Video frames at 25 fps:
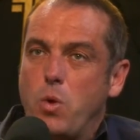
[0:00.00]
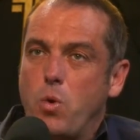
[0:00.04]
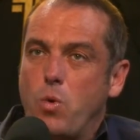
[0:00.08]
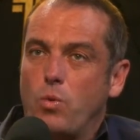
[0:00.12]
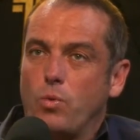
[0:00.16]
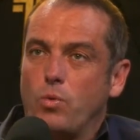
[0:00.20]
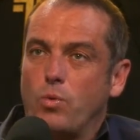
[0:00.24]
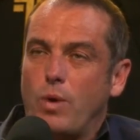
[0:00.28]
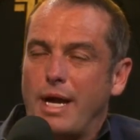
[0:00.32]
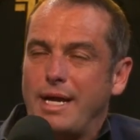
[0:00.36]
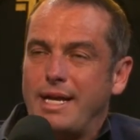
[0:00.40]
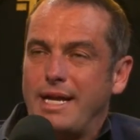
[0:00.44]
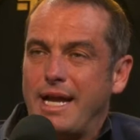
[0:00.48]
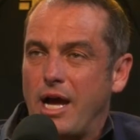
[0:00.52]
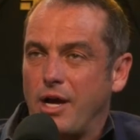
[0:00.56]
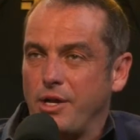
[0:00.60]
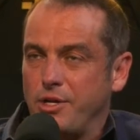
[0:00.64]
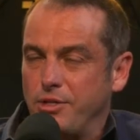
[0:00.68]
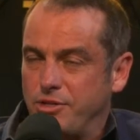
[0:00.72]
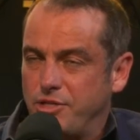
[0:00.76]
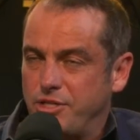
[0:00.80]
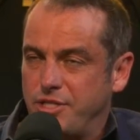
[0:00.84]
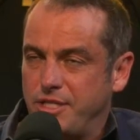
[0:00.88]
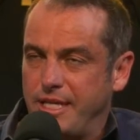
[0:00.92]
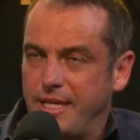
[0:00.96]
right now,
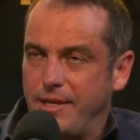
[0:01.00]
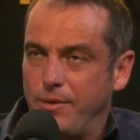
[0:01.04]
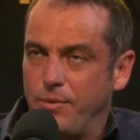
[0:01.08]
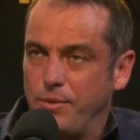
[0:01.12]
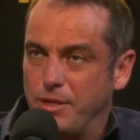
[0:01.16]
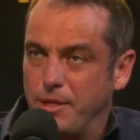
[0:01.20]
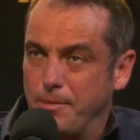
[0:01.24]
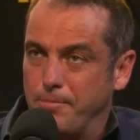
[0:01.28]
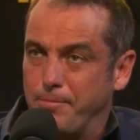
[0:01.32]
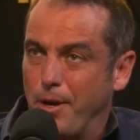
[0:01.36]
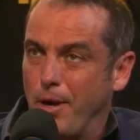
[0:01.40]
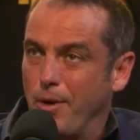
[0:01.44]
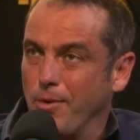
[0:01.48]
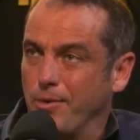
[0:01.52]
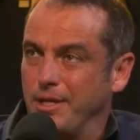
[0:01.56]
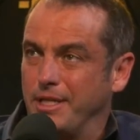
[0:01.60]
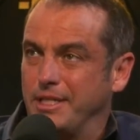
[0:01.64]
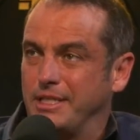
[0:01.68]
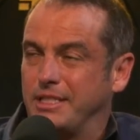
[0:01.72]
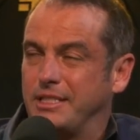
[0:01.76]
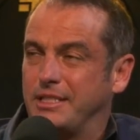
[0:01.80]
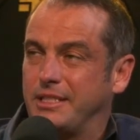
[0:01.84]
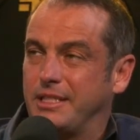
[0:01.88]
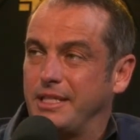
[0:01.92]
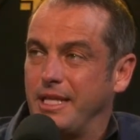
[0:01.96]
you see with
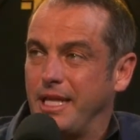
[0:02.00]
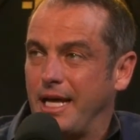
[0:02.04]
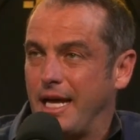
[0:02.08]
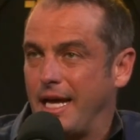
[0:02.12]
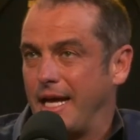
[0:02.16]
opponents,